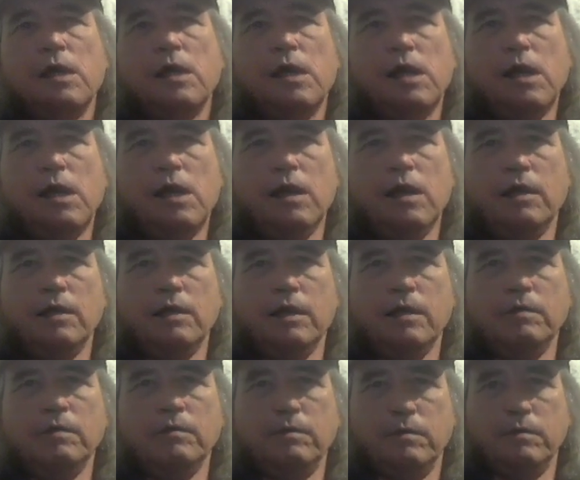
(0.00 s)

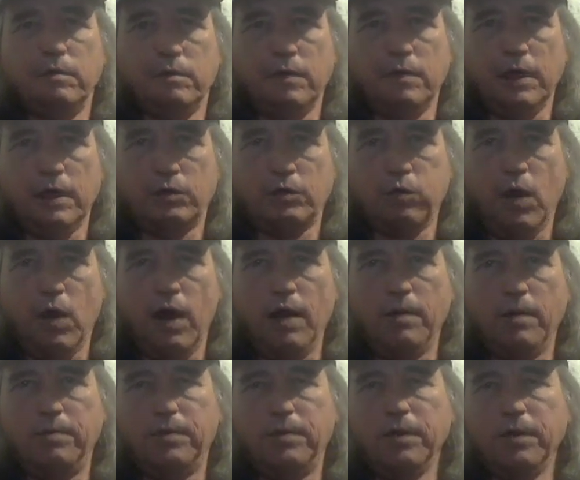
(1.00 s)
and that's why
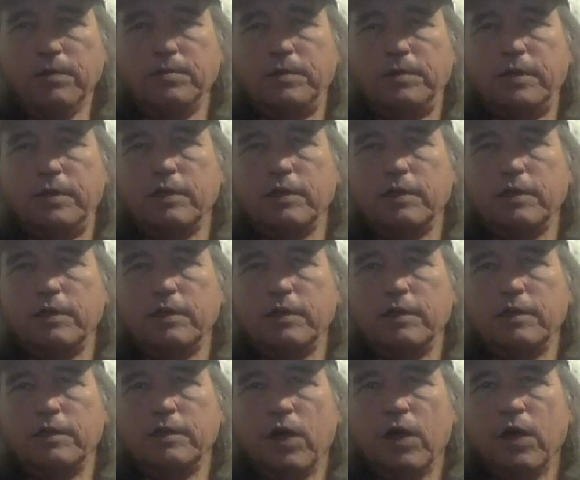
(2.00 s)
her boobs didn't
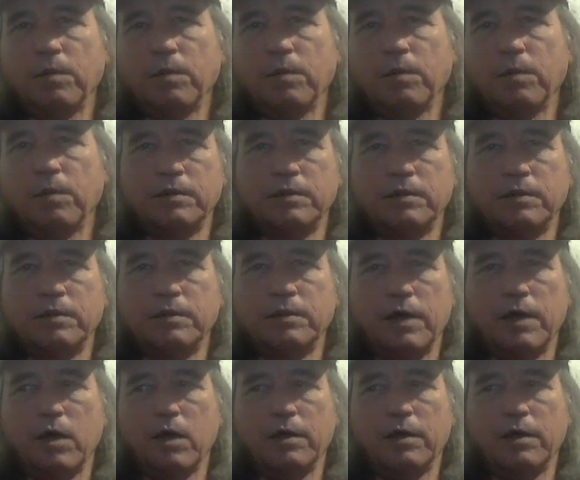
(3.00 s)
develop and get
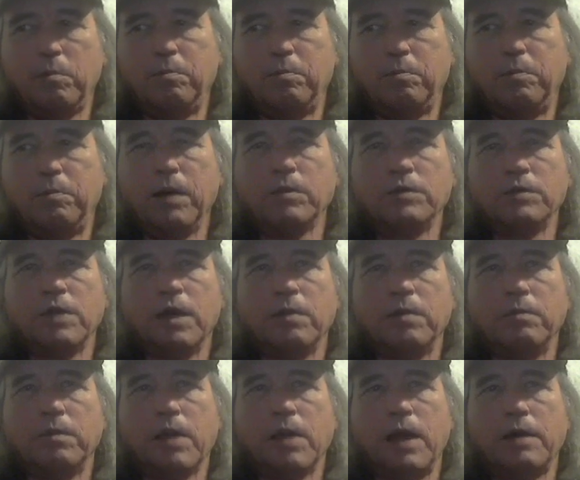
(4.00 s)
like all bubbled
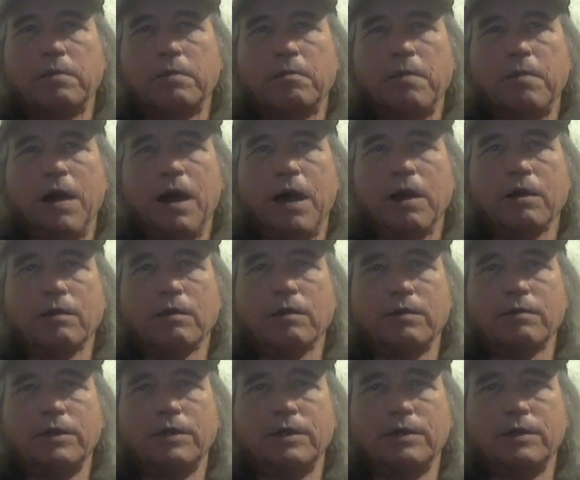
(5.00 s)
up like
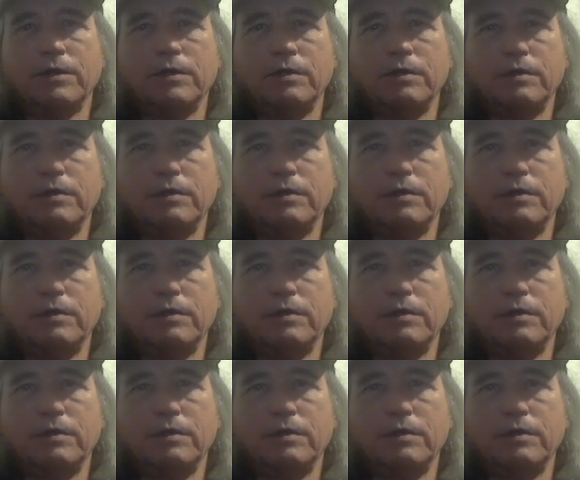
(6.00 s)
Mallory and